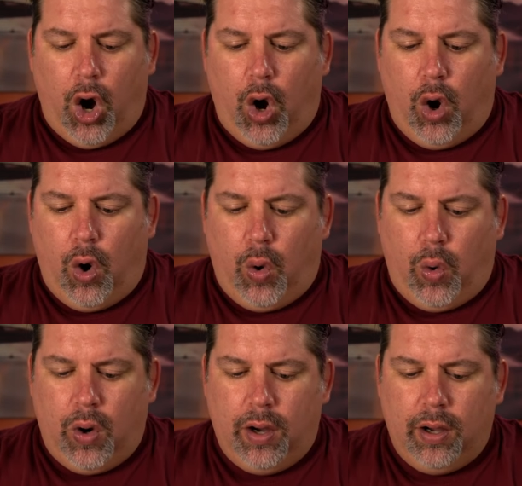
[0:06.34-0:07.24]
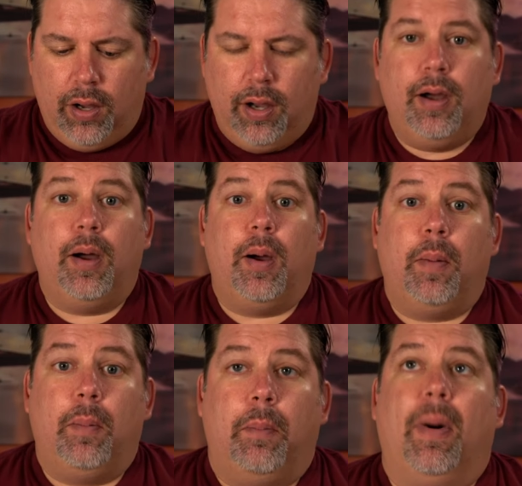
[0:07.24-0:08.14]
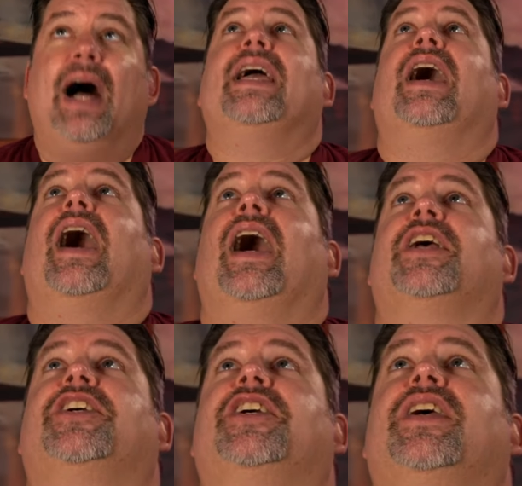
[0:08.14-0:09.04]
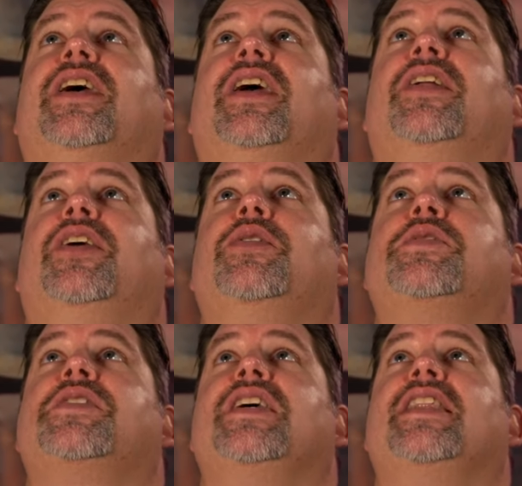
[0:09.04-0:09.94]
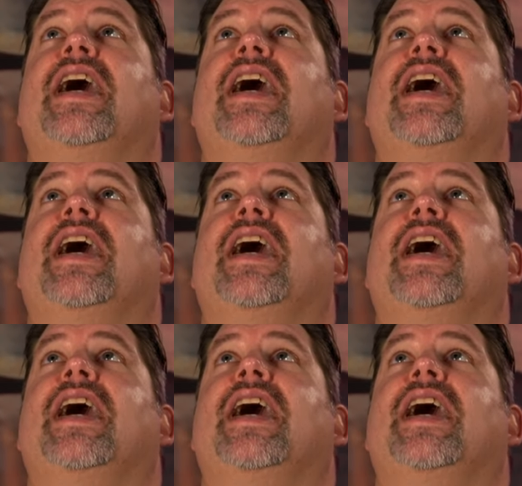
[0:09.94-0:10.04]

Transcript: Oh my gosh. Do you see